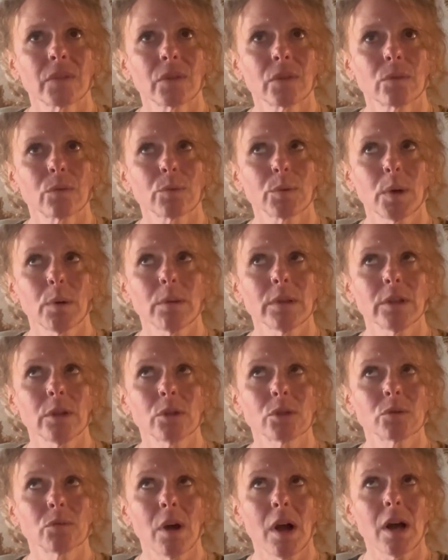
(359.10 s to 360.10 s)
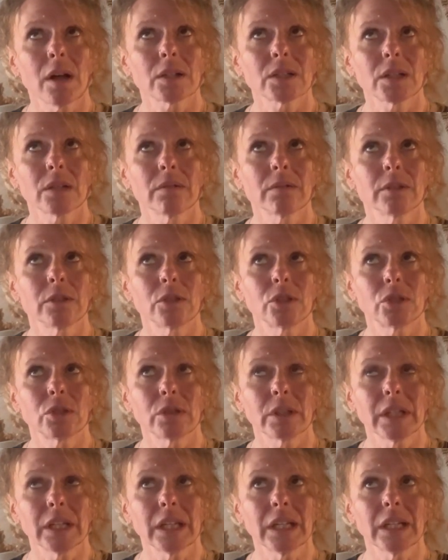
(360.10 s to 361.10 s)
Throwing those rocks over the
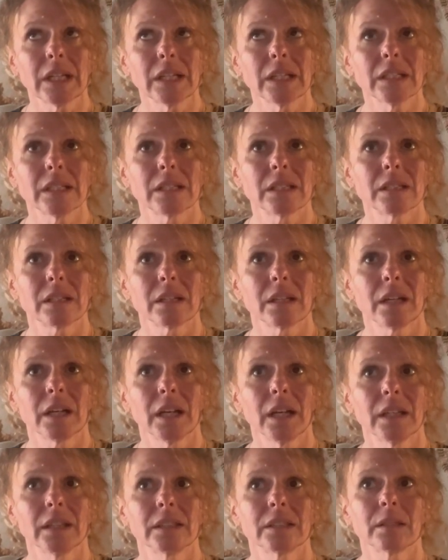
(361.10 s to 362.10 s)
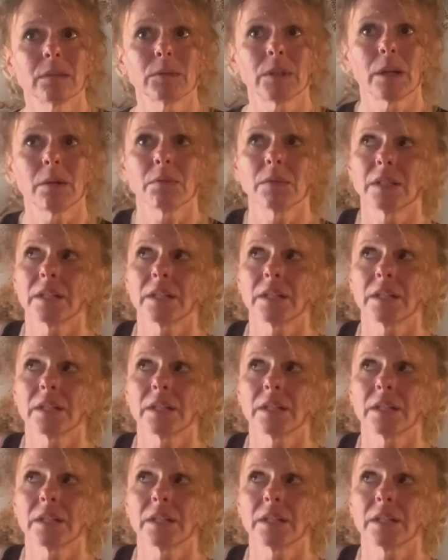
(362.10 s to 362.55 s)
trees, and sometimes